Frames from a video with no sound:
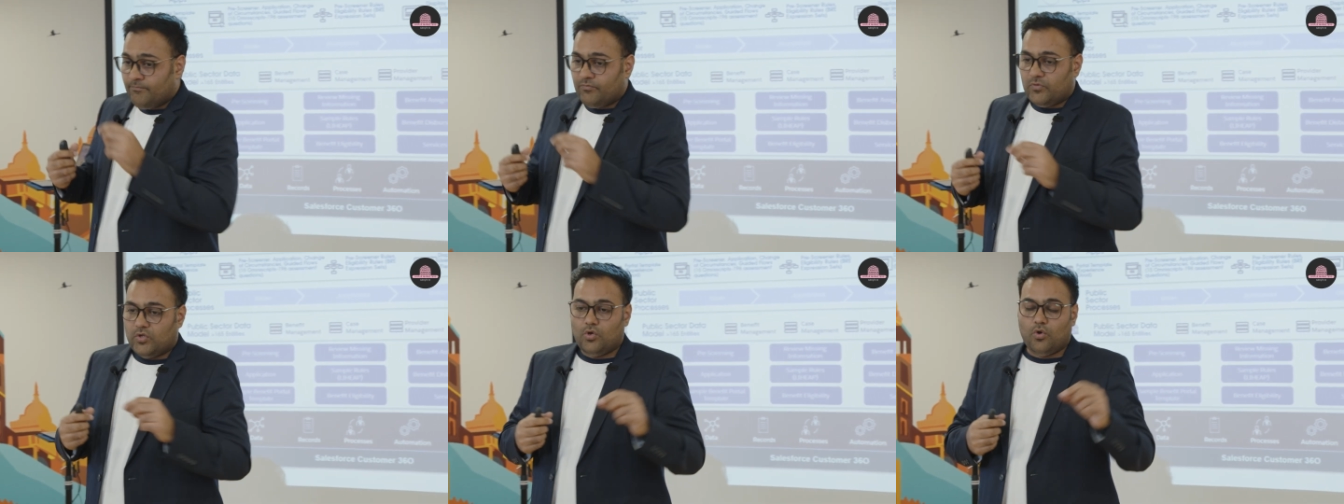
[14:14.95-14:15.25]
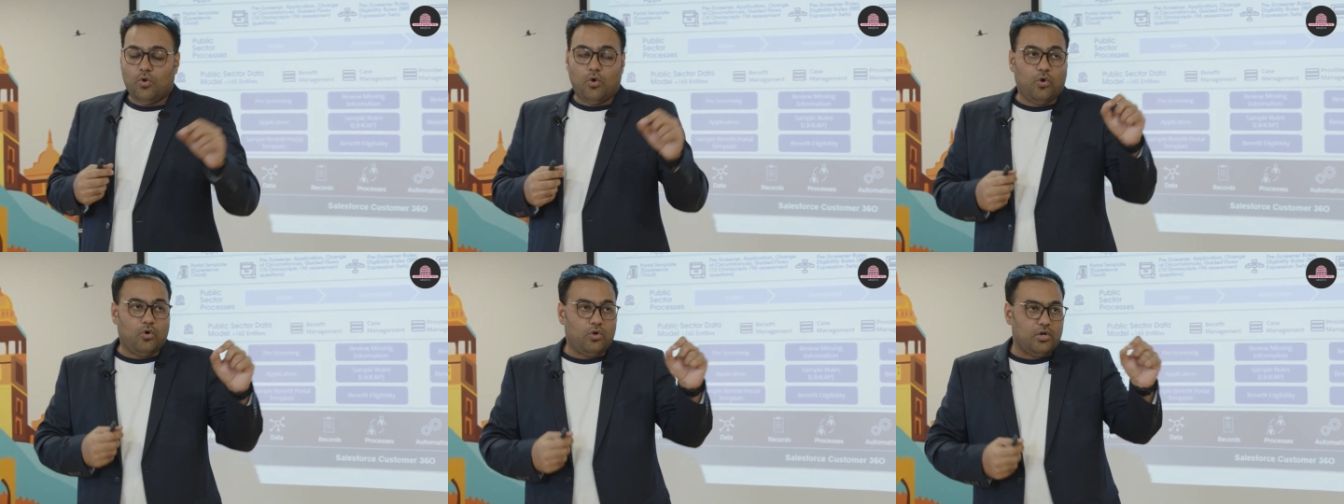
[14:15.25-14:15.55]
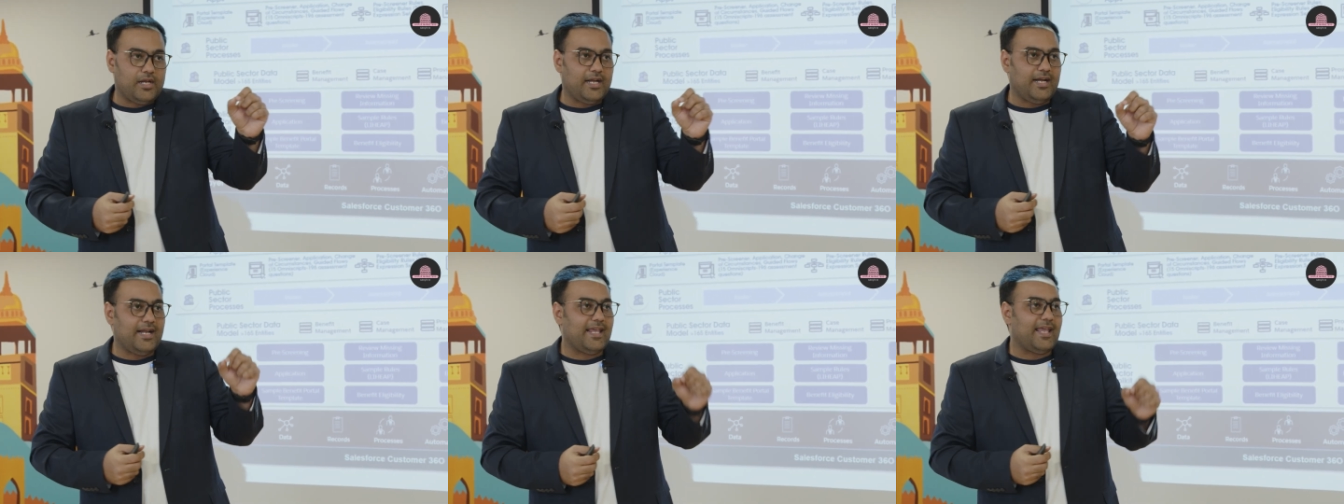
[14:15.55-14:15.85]
you
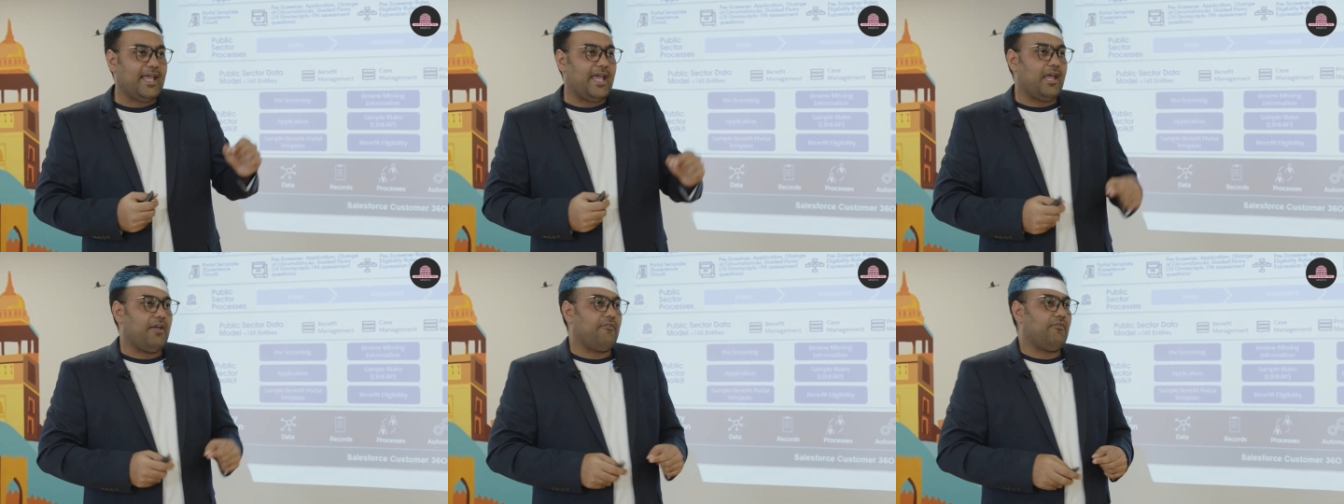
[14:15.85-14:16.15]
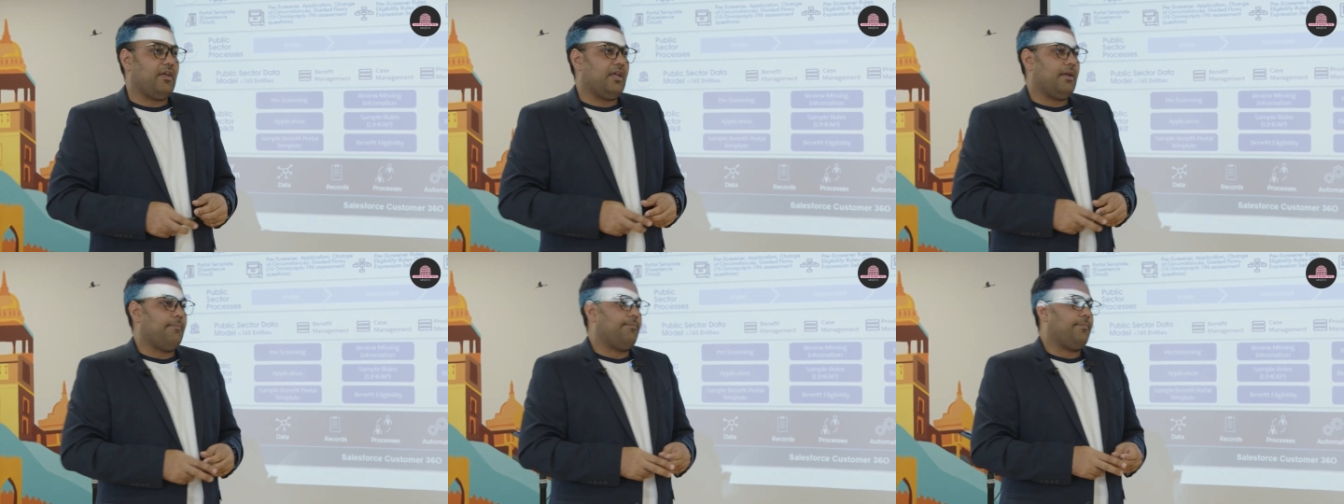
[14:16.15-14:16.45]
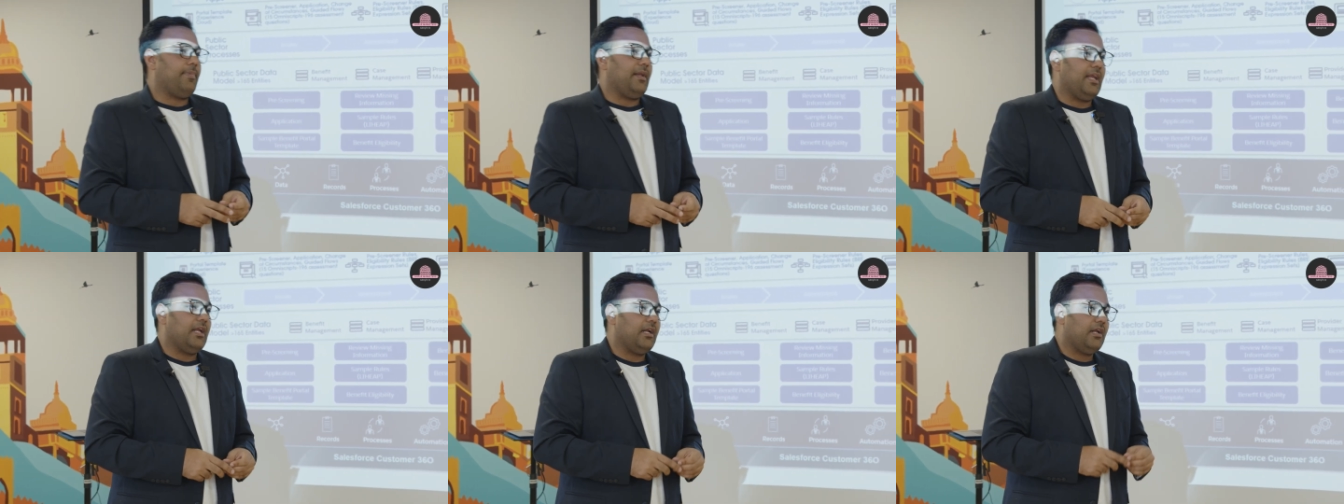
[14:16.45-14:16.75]
already have a
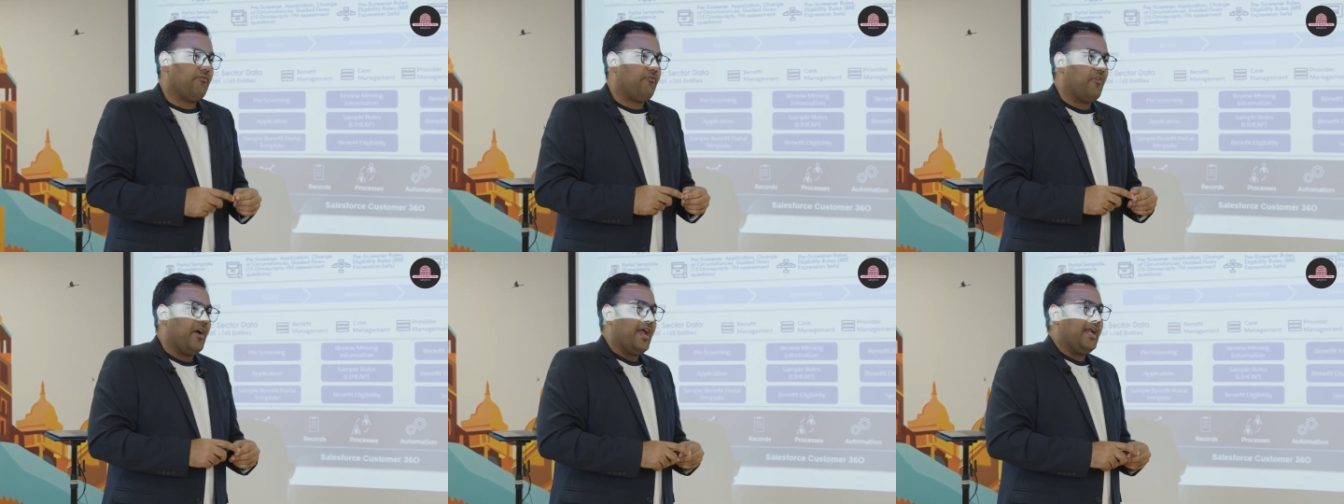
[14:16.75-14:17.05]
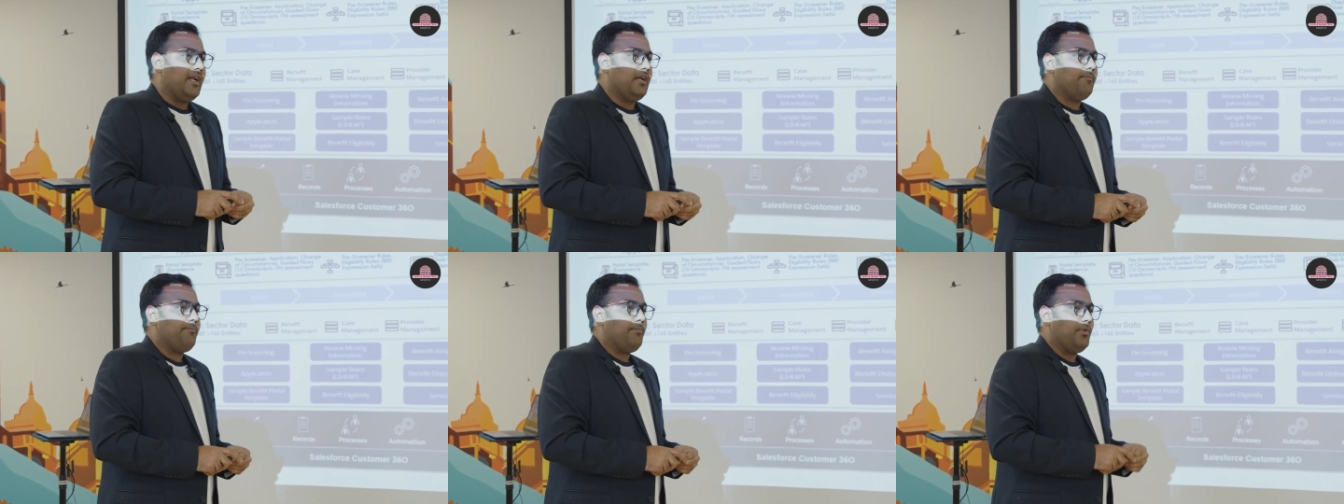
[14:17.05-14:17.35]
predefined,